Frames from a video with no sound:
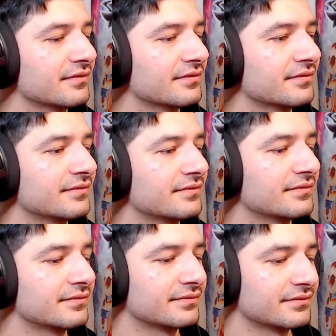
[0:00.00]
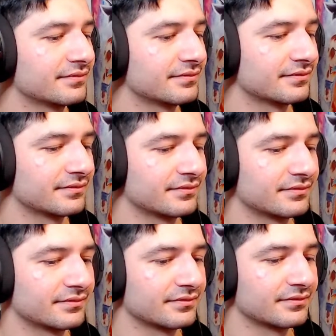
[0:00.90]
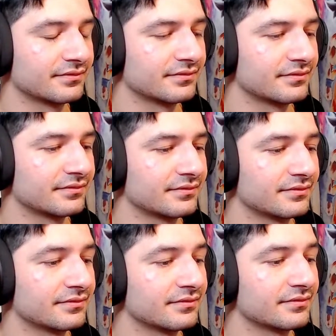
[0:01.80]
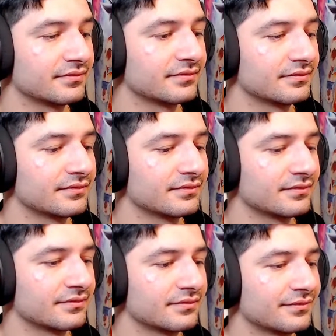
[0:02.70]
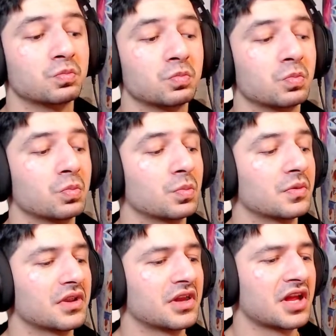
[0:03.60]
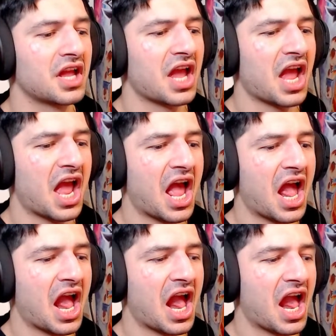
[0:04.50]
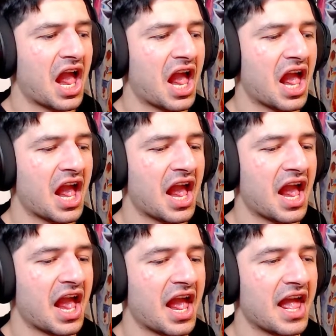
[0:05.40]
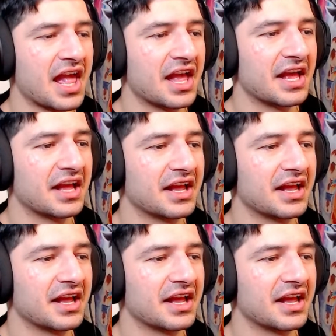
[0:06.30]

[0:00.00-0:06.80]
(no one is talking)